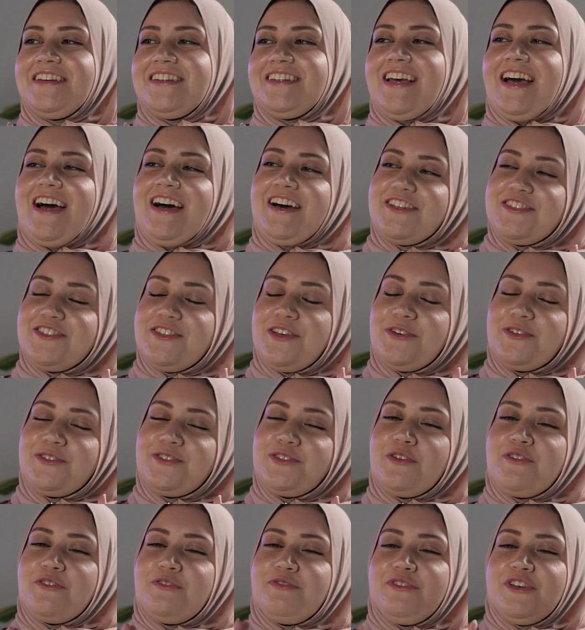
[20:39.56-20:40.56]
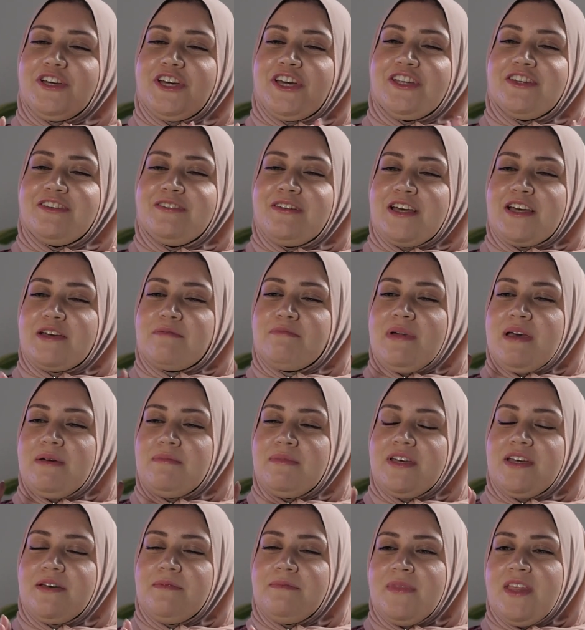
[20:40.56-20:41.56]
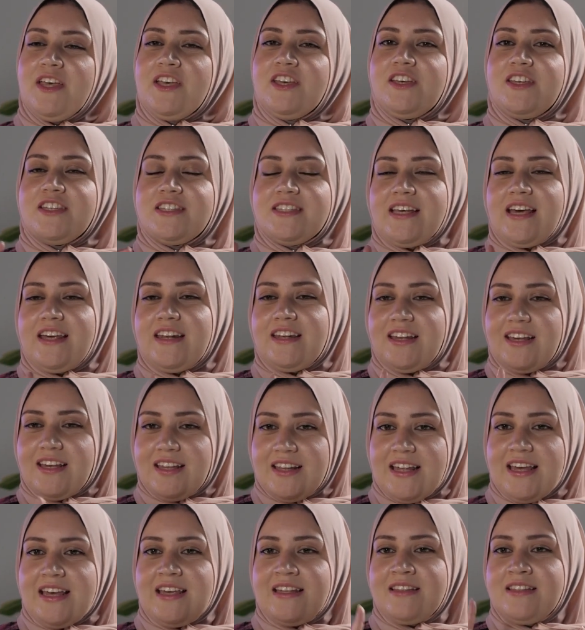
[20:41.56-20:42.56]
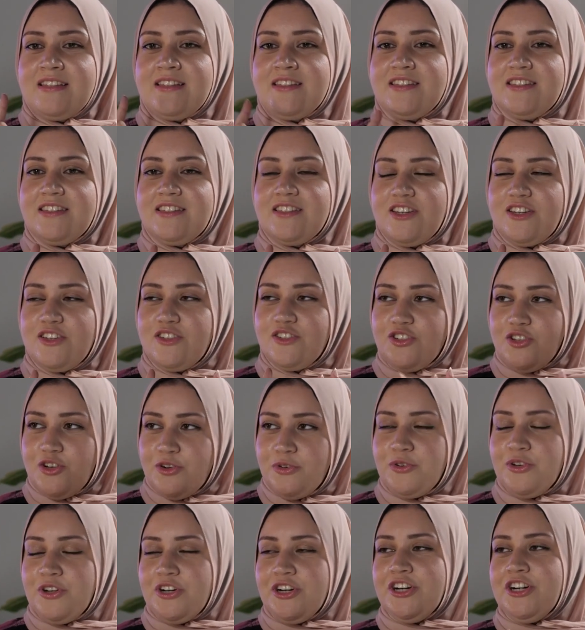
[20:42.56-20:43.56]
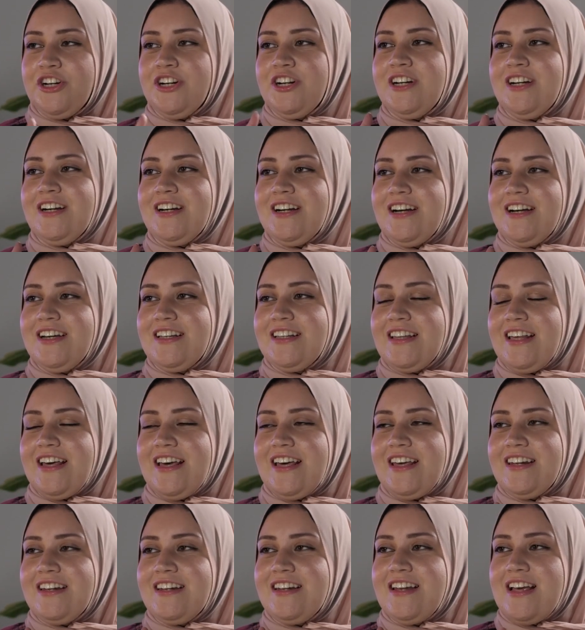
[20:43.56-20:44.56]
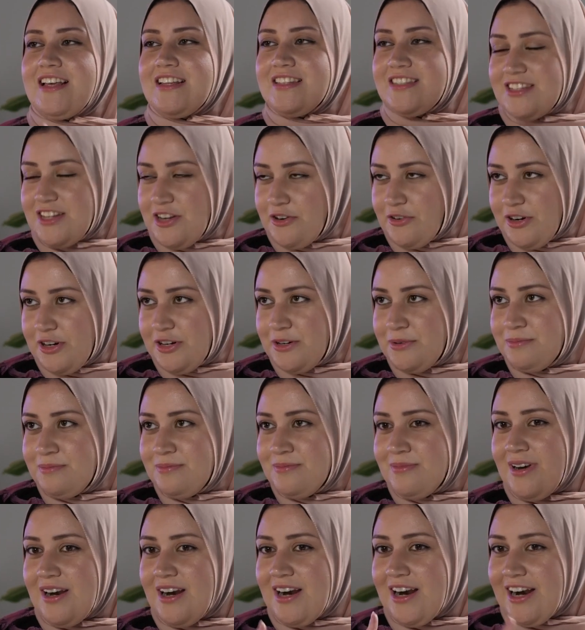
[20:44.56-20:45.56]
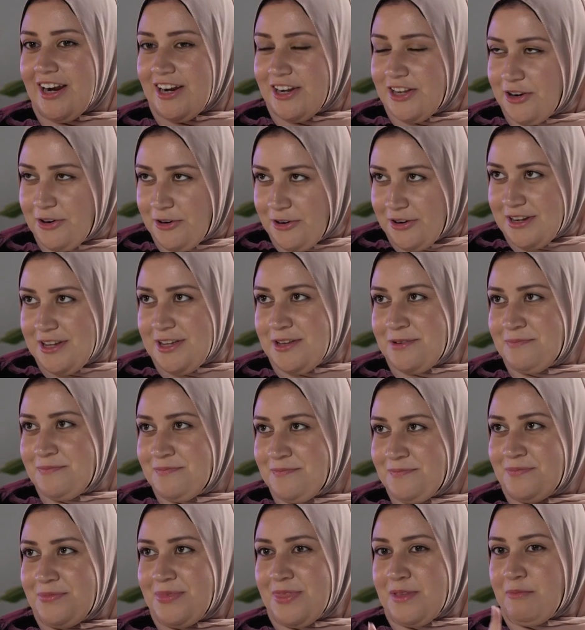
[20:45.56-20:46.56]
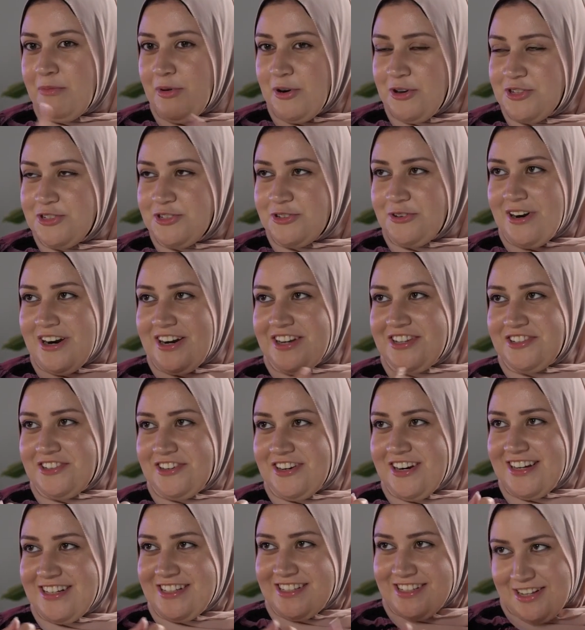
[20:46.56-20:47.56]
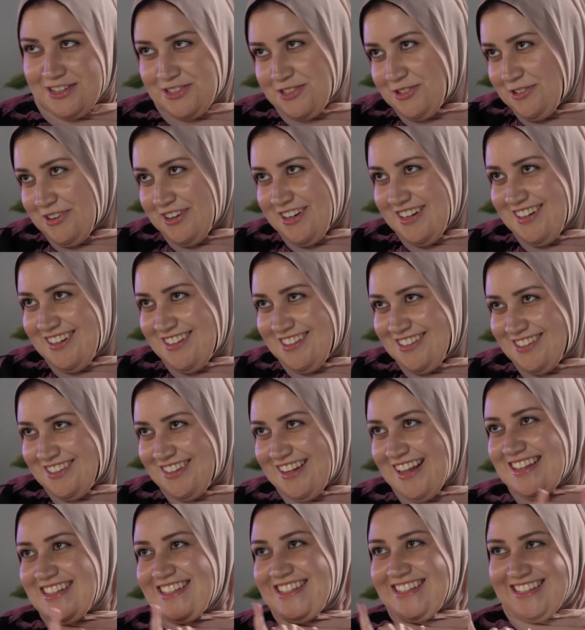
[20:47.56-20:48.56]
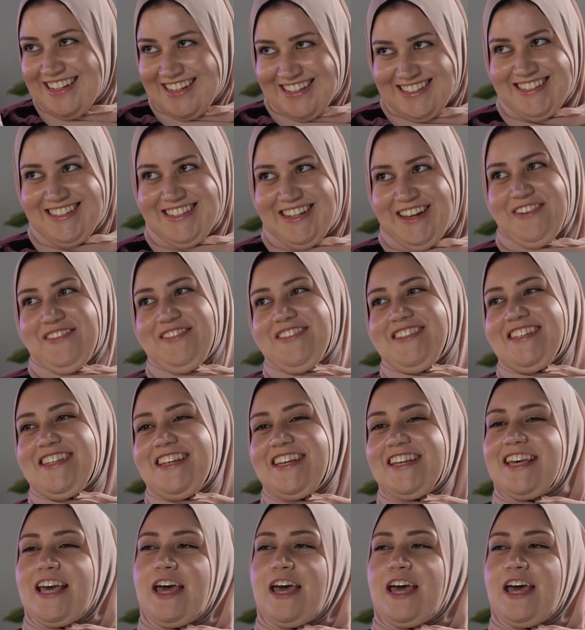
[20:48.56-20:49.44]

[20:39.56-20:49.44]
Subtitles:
Yeah, so if you can, like, maybe you said cleanse, toner, and then a serum, eye cream, moisturizer, and sunscreen. So that's 6 steps.